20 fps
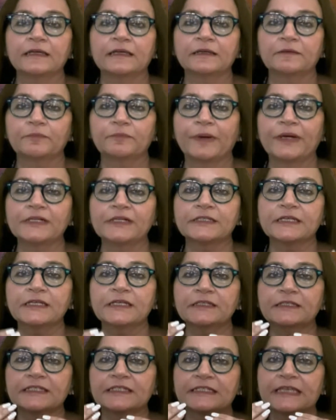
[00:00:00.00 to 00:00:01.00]

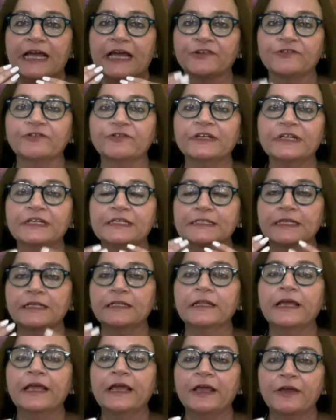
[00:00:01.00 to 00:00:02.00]
person's Saturn is in
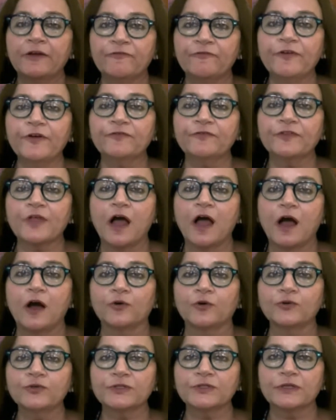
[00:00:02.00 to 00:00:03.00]
5th
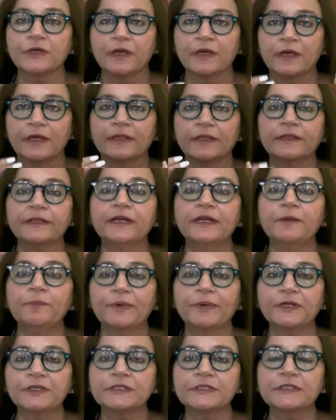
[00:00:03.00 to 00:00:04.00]
house, then a
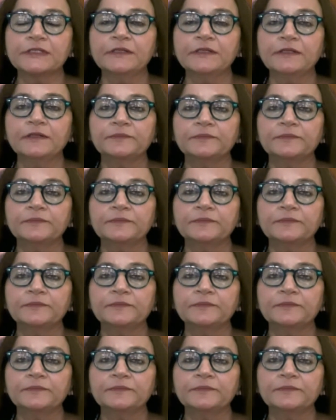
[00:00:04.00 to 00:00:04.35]
person